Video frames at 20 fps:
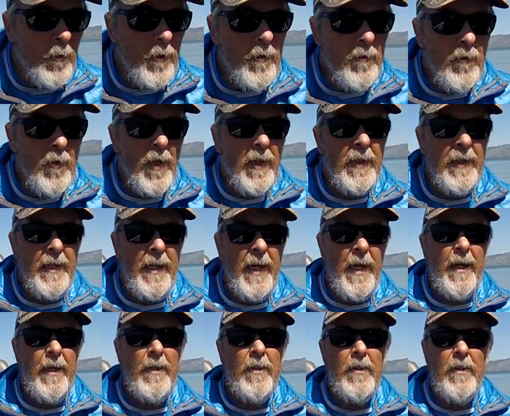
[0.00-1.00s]
We finally
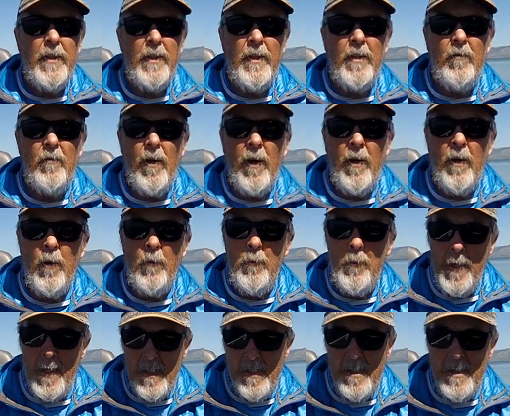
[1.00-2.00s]
had our
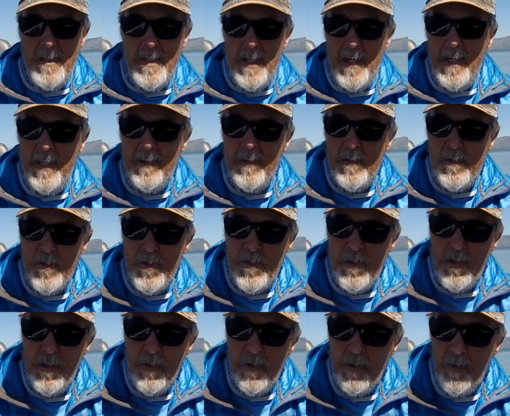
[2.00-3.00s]
best day this
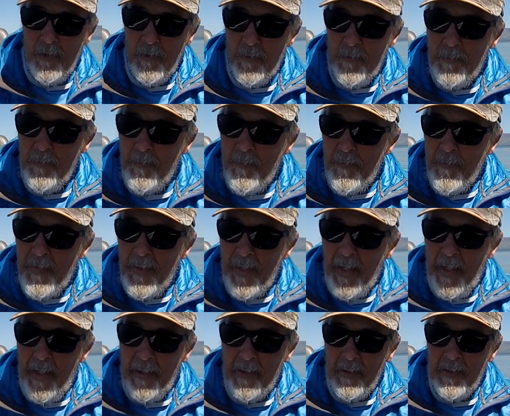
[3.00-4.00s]
year.
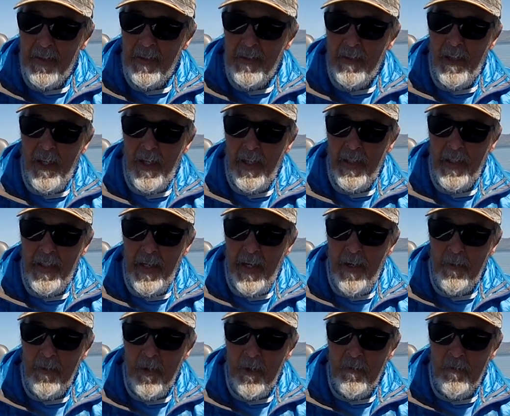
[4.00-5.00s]
Had a client
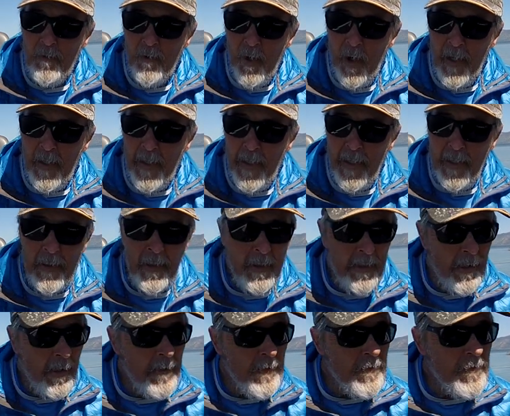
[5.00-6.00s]
out on Friday, and
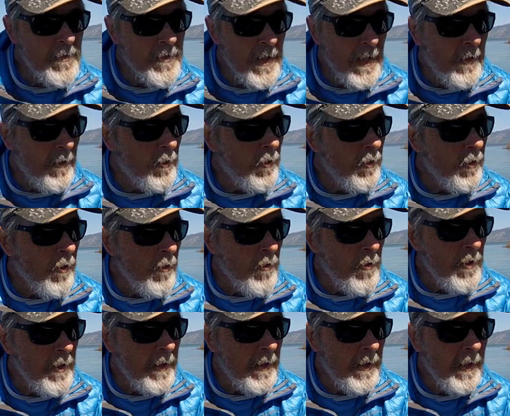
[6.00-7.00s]
like I said earlier,
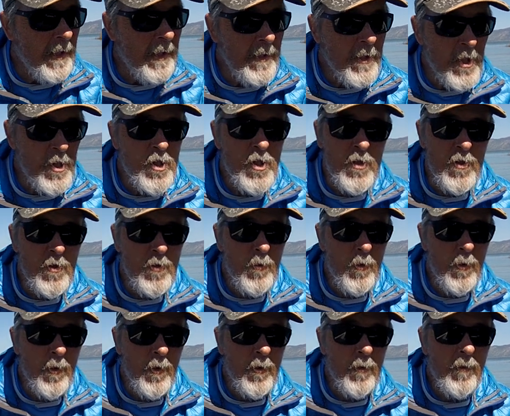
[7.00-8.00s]
the conditions
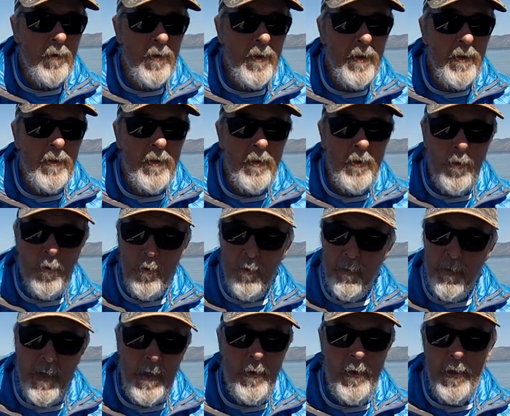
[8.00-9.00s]
were
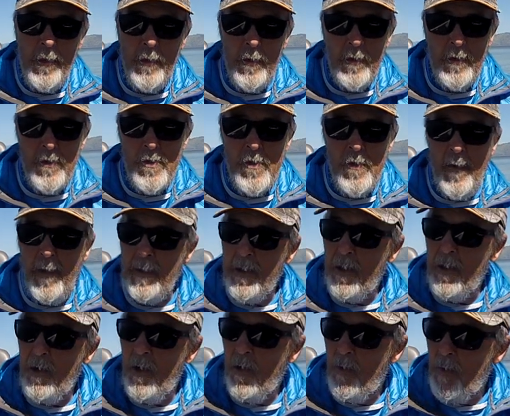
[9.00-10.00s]
very good, so I
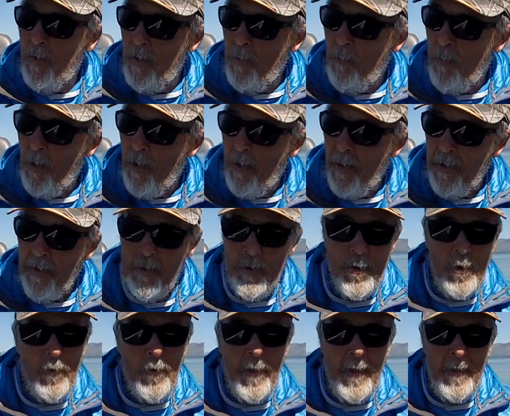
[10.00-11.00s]
could go anywhere, I could
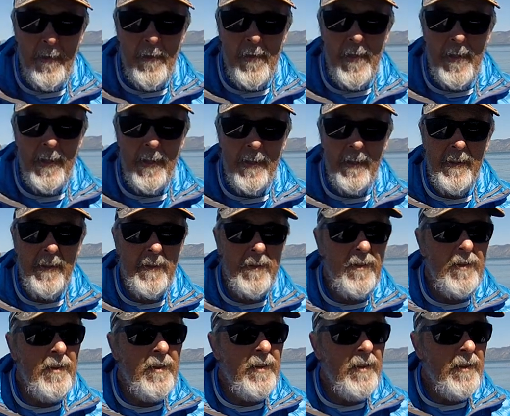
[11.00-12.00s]
do anything.
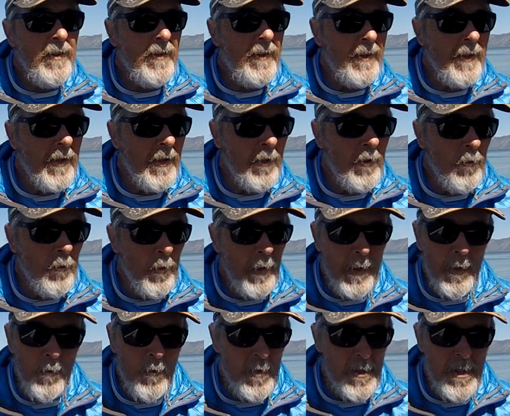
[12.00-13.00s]
The
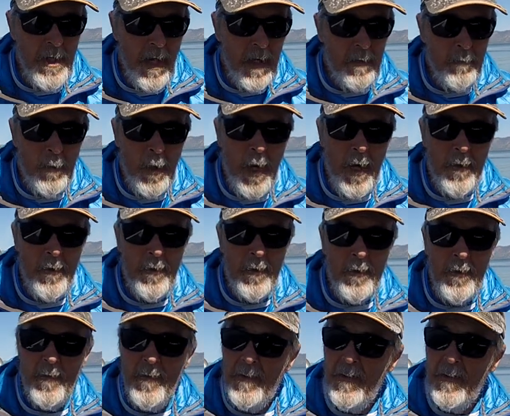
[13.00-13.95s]
wind was not a bother.